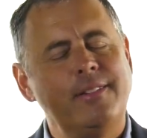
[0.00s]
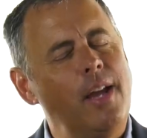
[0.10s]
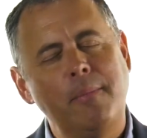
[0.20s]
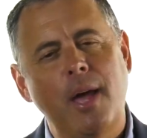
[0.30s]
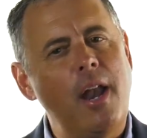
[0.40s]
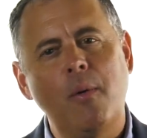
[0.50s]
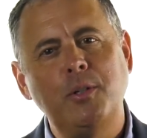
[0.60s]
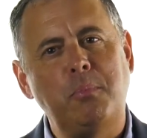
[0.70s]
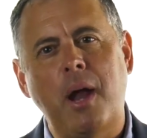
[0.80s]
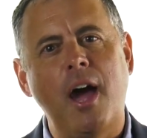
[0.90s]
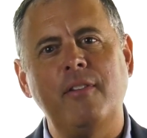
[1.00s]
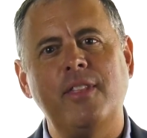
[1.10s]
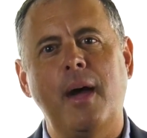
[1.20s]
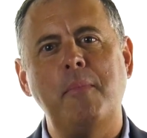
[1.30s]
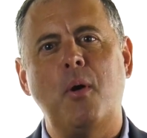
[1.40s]
Now, I'm not always proud of
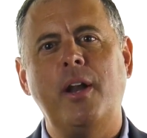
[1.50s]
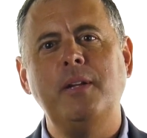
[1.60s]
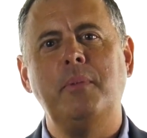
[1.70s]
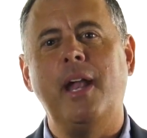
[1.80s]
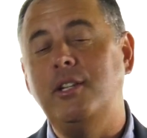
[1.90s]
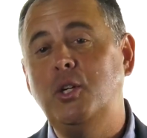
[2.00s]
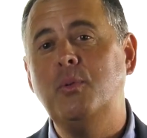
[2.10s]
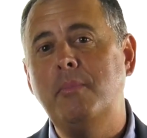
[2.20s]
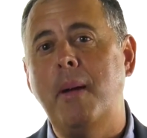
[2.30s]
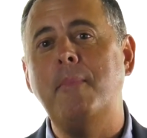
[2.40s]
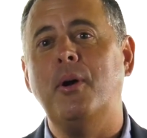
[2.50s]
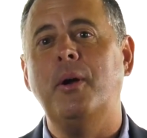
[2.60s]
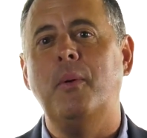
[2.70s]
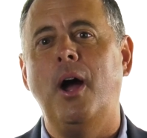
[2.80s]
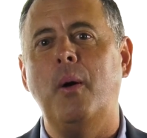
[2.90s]
that morning, but I do remember
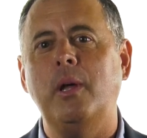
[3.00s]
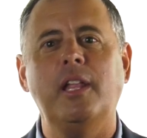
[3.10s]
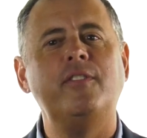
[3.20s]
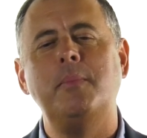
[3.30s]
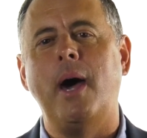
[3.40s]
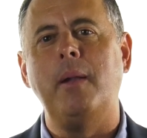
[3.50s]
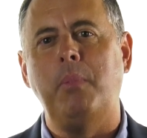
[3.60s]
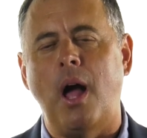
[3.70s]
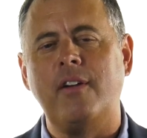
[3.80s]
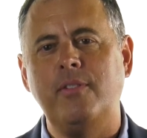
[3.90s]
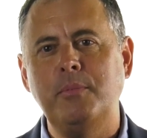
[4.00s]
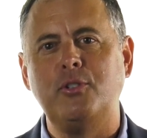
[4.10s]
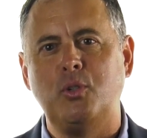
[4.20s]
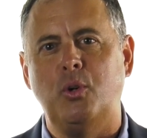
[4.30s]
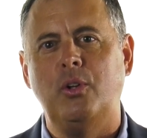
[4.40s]
it well. We lived about a block from the
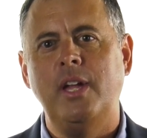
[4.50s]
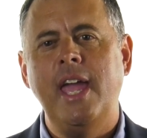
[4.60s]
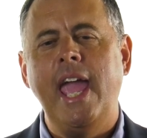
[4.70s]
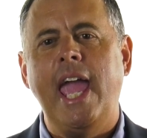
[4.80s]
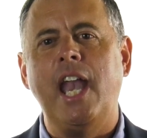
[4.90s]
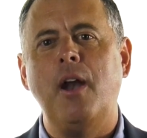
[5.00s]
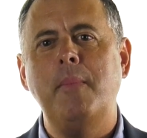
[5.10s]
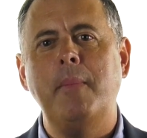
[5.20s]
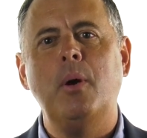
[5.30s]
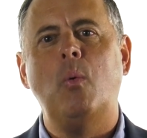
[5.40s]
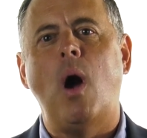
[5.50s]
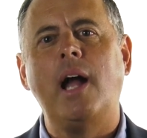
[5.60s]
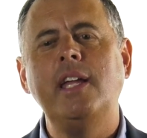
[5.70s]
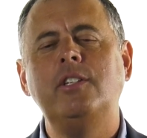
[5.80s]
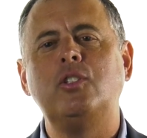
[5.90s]
school, and I remember
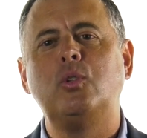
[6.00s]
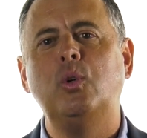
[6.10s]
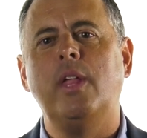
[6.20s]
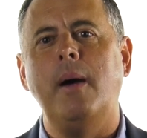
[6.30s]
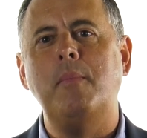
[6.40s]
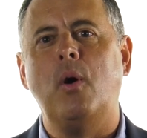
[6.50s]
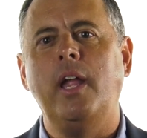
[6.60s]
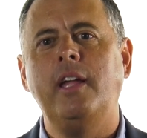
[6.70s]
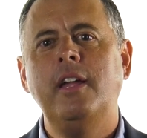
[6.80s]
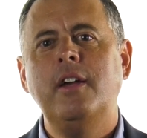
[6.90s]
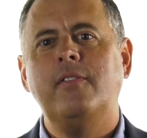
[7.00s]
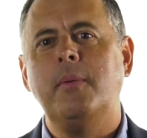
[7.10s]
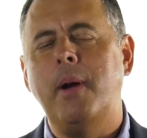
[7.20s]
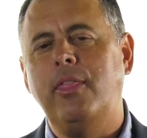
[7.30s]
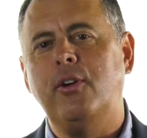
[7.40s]
walking to school that morning
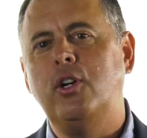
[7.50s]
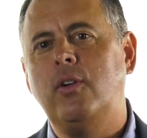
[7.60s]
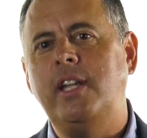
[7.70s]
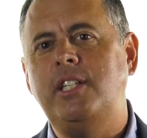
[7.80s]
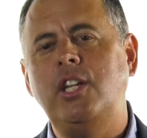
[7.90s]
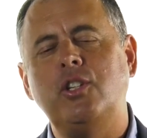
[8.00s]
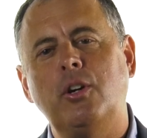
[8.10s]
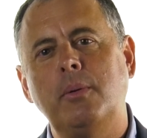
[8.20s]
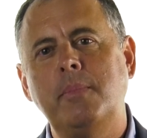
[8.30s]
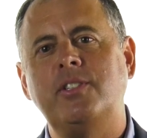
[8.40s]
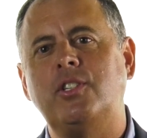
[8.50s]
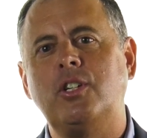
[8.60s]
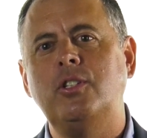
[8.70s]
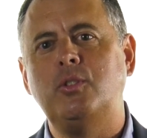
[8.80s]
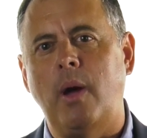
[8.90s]
for my third grade teacher,
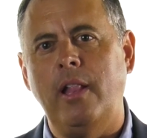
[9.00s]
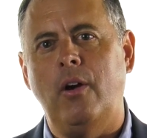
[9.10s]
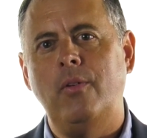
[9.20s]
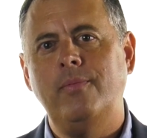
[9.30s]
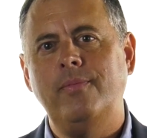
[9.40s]
Mrs. Consuelo.